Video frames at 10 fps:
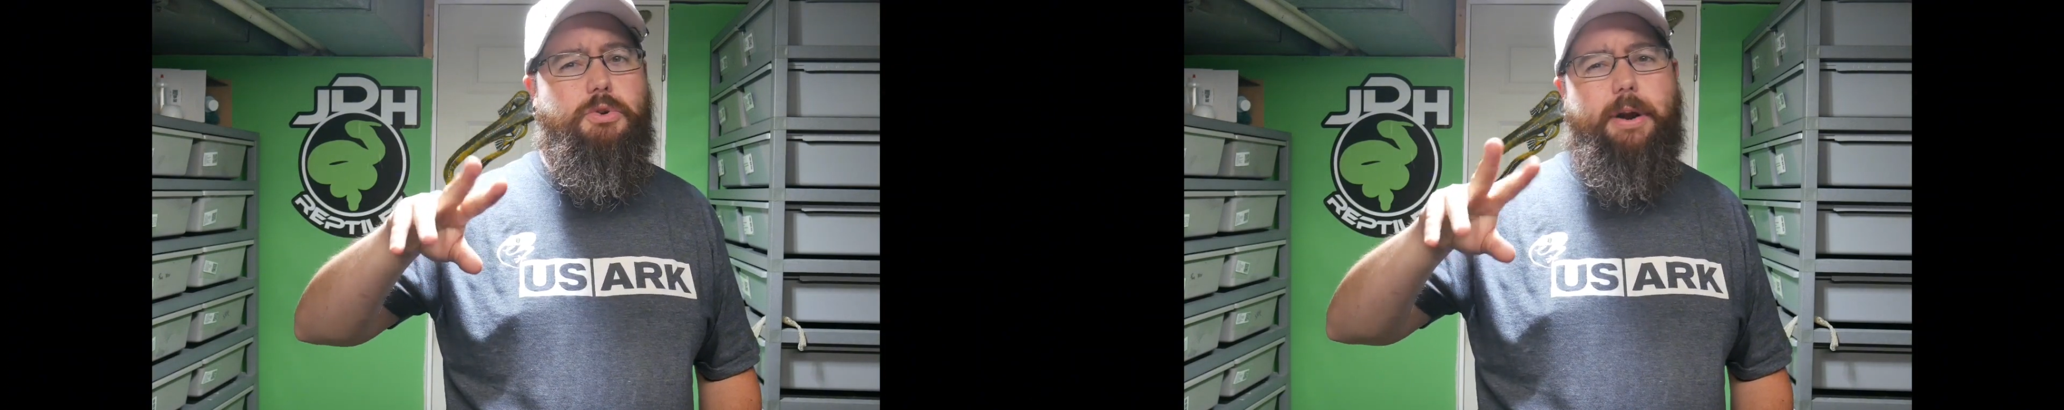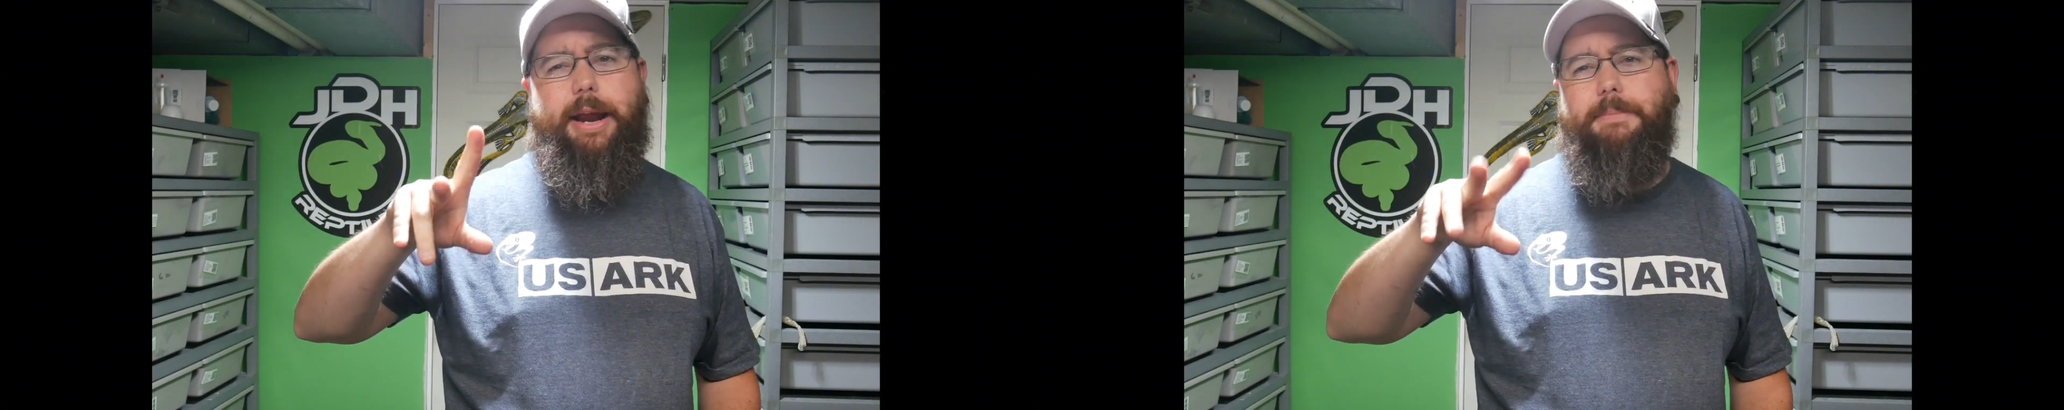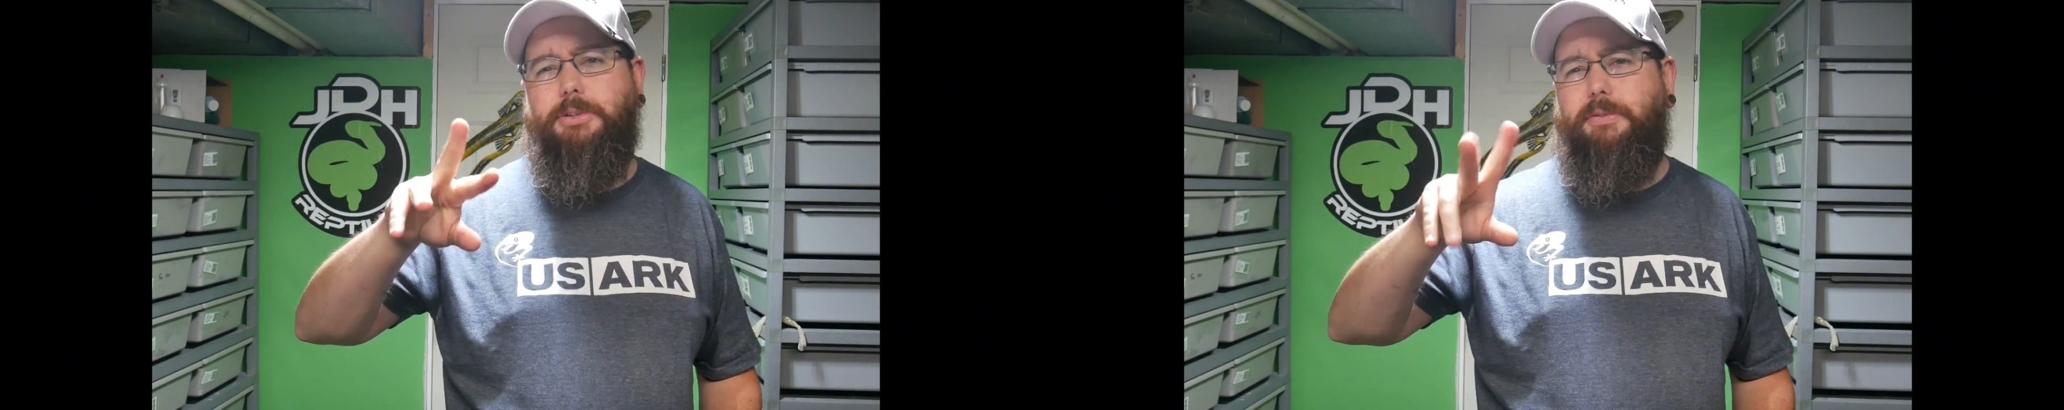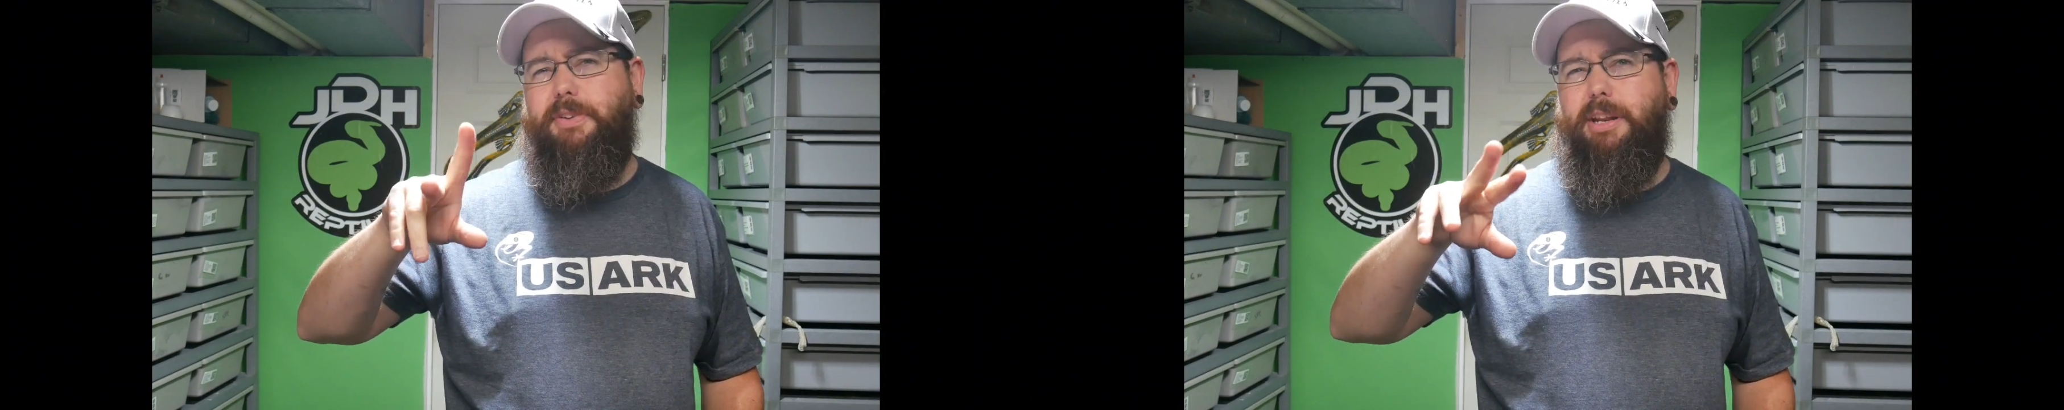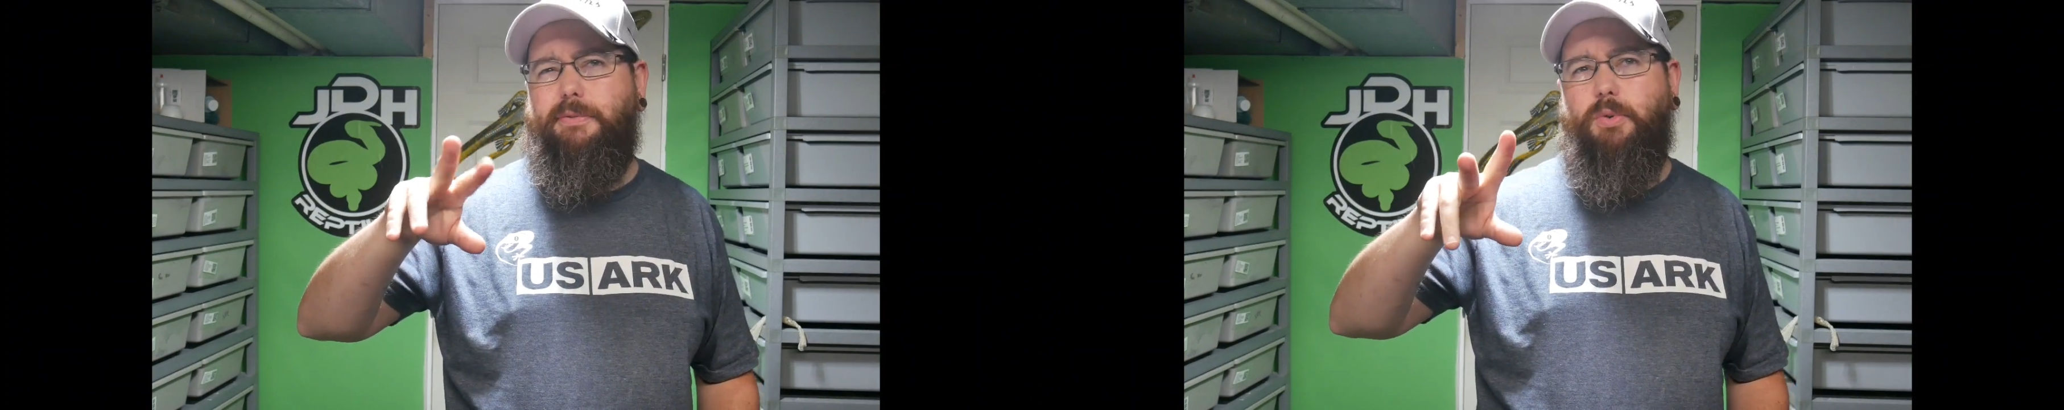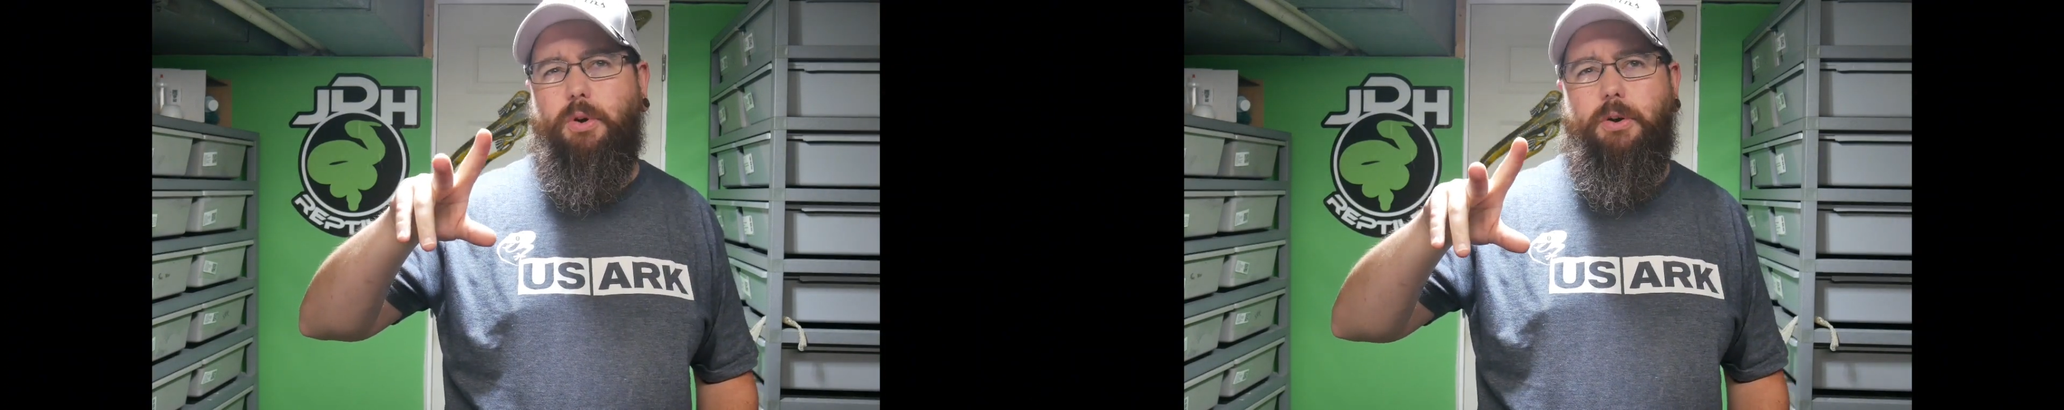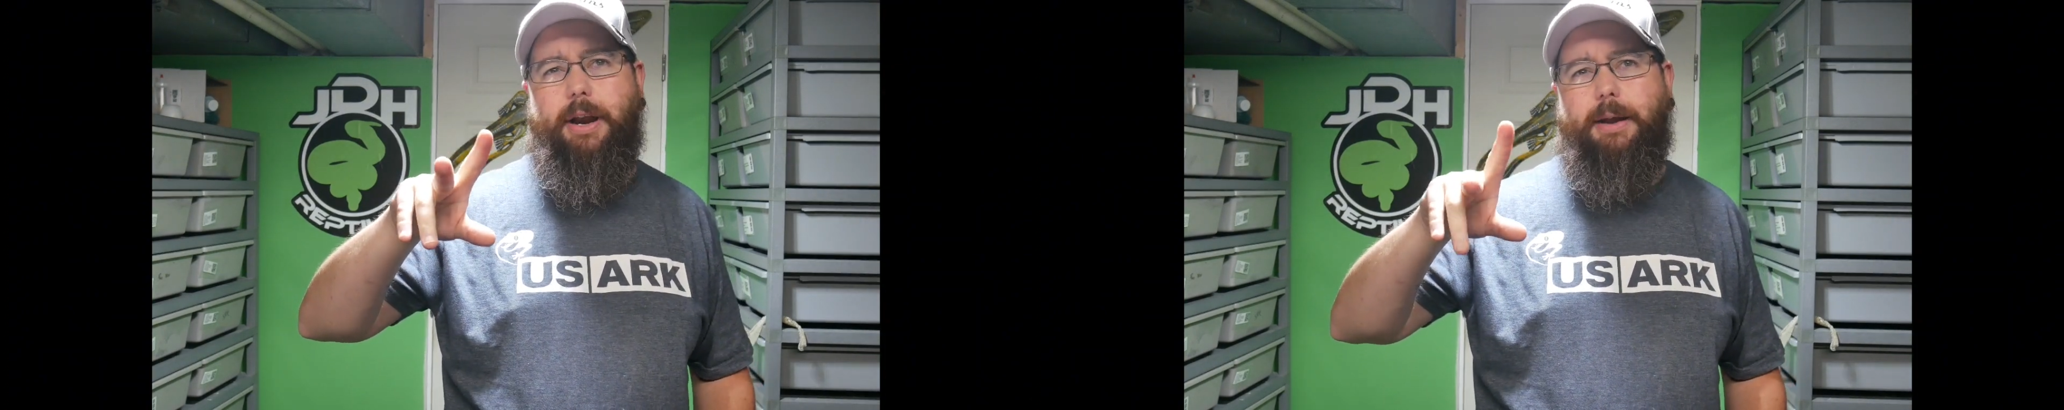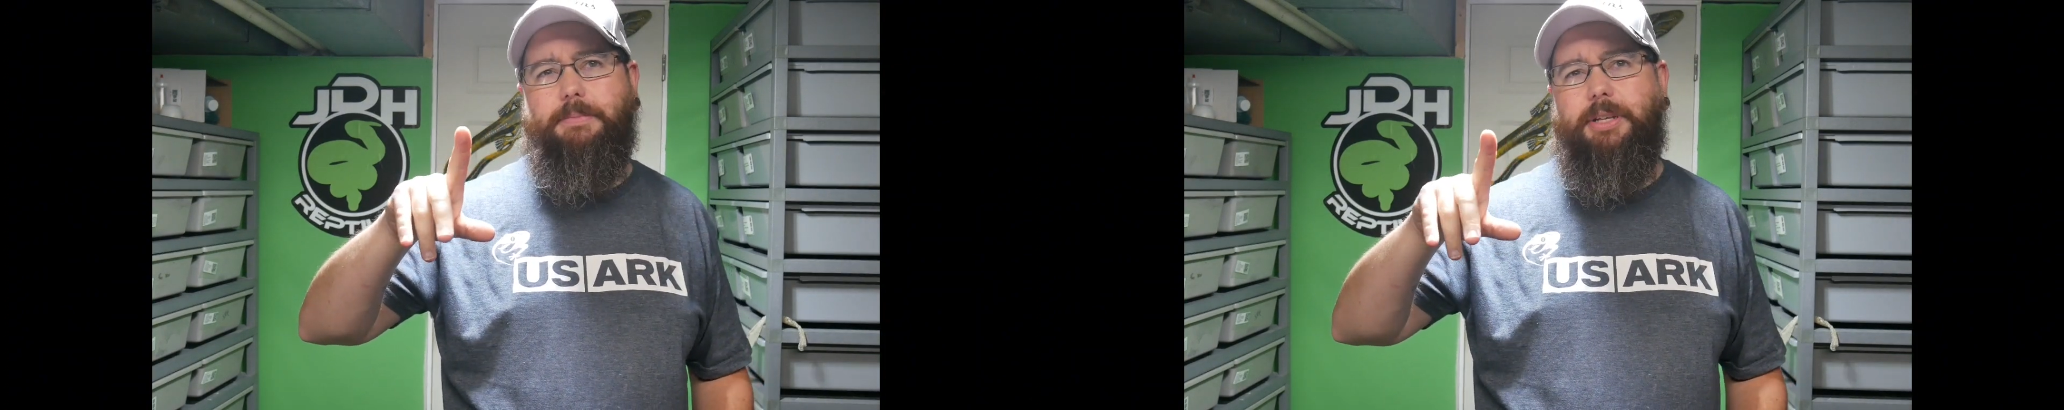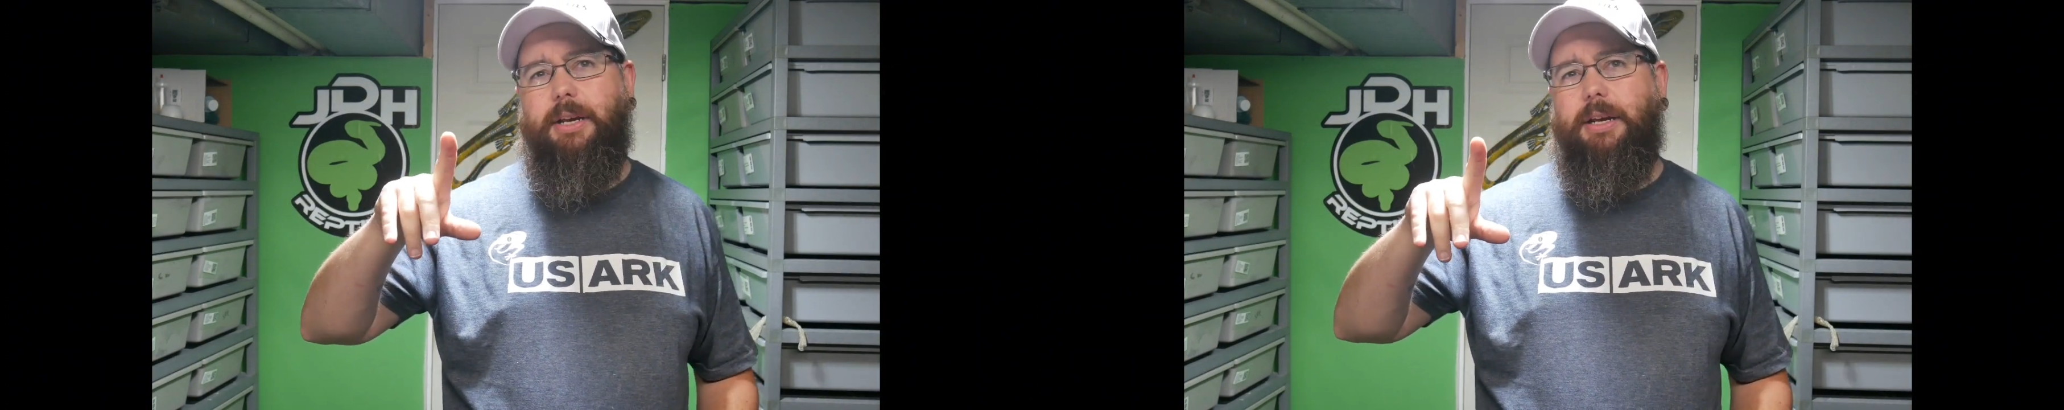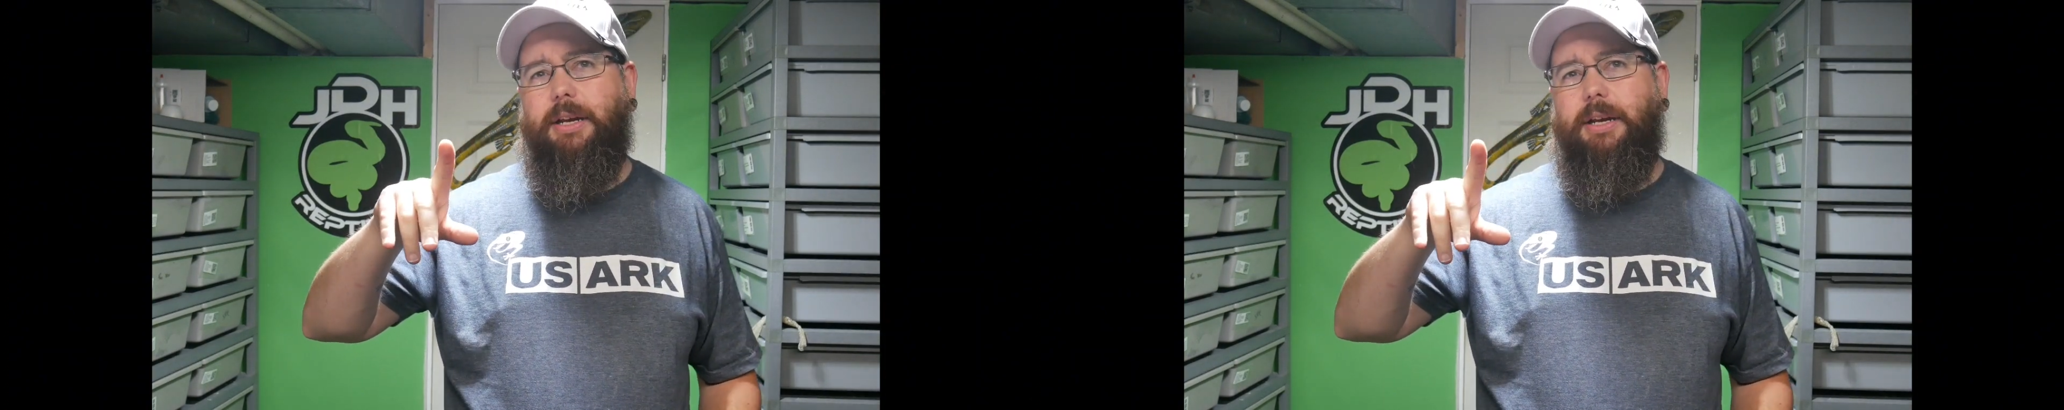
grams or fifty-four grams,